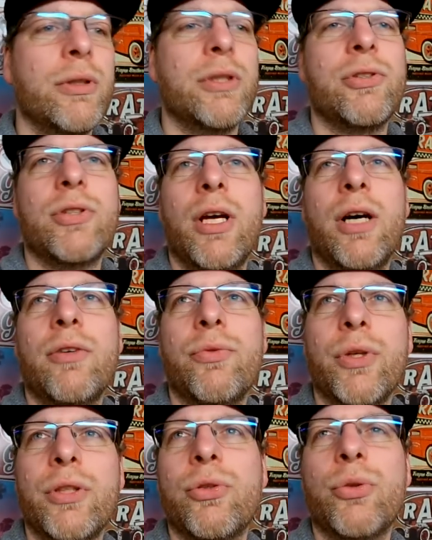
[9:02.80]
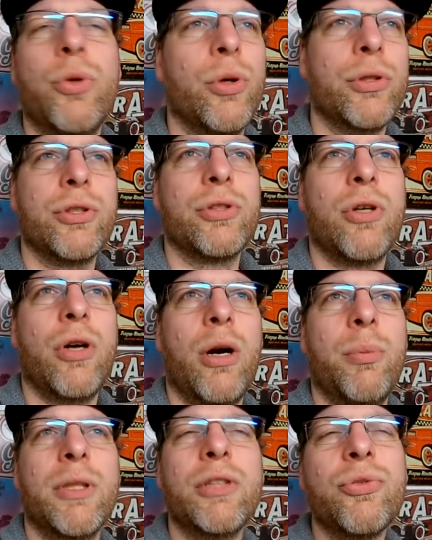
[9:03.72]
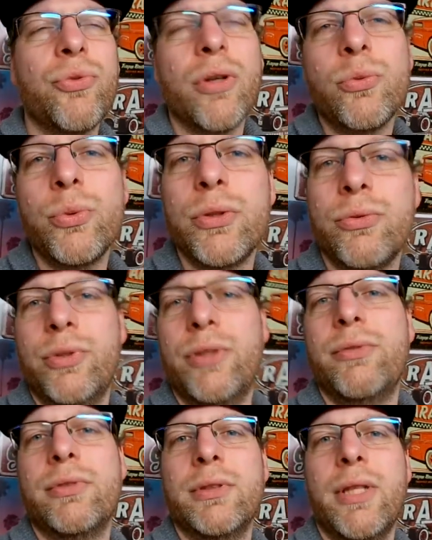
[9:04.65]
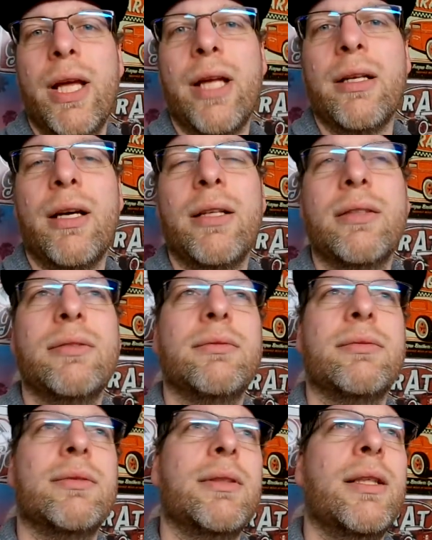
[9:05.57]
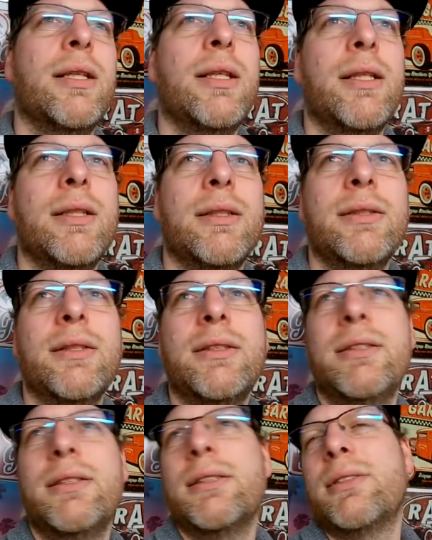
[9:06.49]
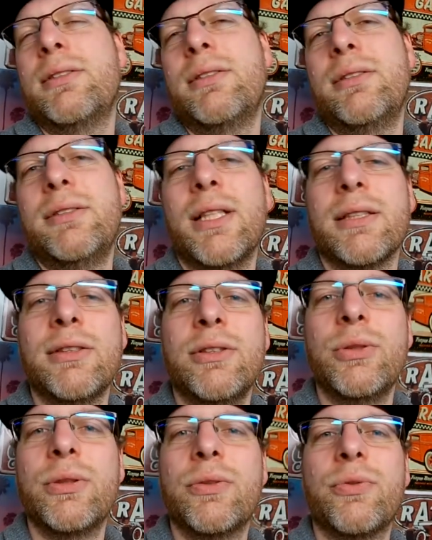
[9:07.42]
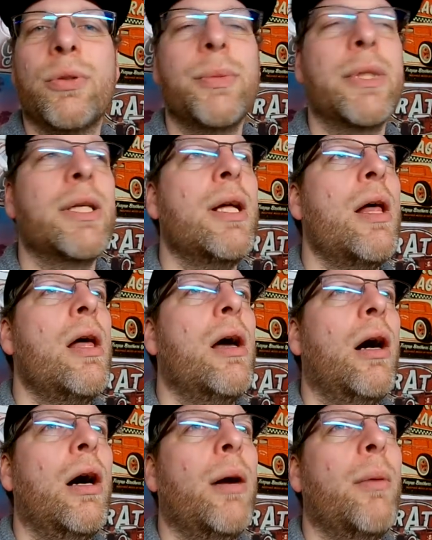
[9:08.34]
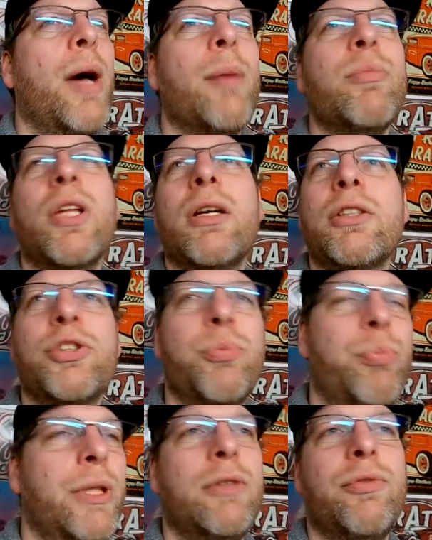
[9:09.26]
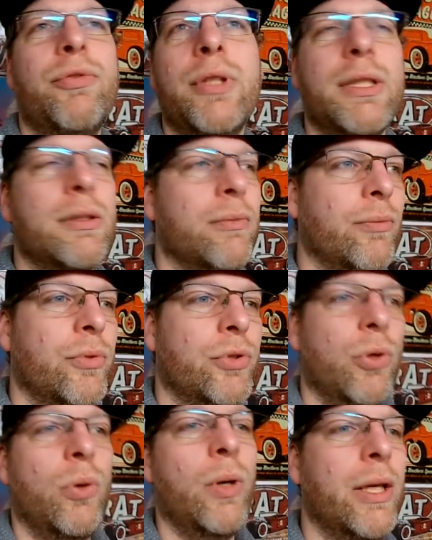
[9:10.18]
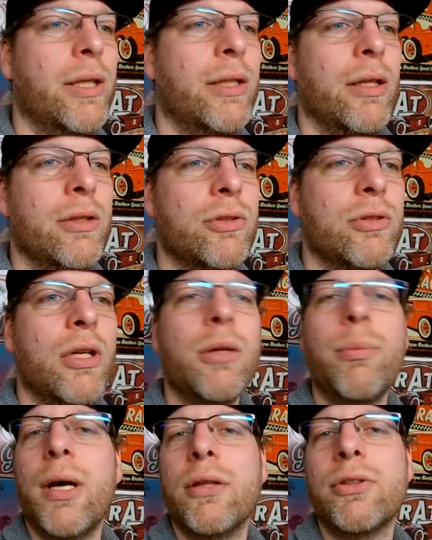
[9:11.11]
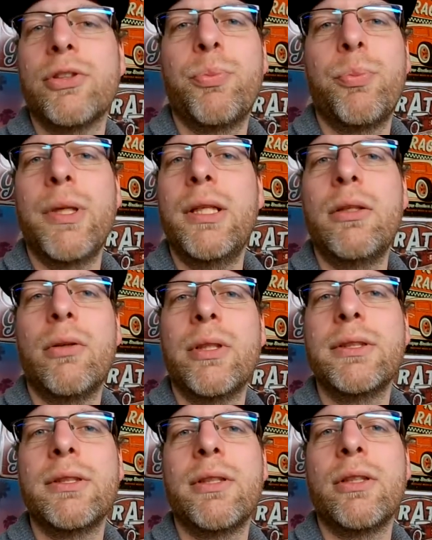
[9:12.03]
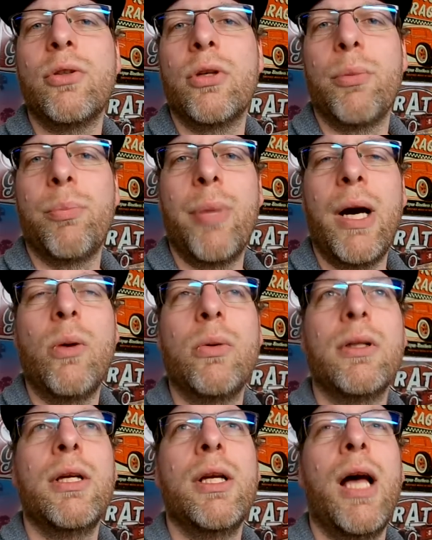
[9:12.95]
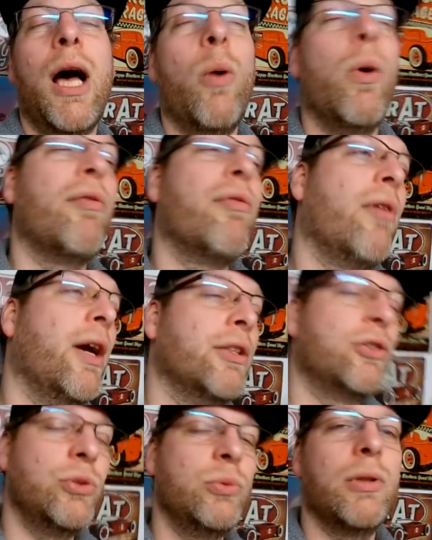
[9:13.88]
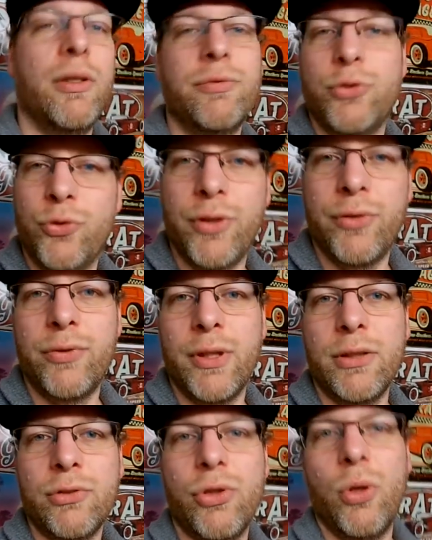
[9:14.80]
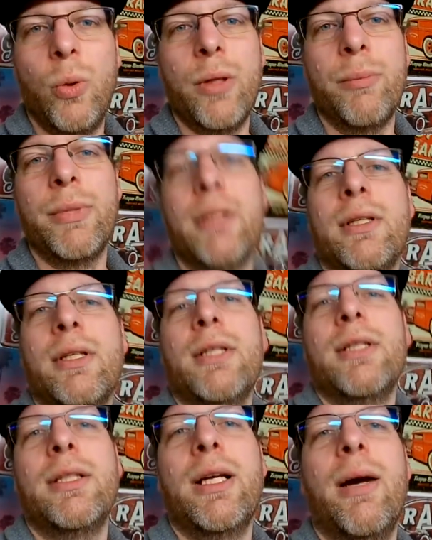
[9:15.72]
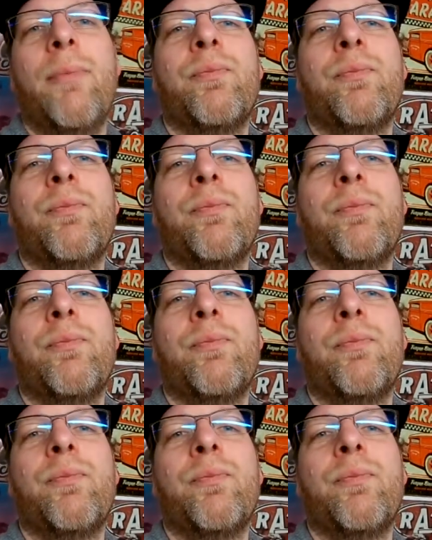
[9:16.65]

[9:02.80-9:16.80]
itself is a gorgeous car, but it's front wheel driven, and it just doesn't do it for me. I'm not a speed freak, so it's not about the speed or anything or the power. However, I do love drifting, so I mean, yeah,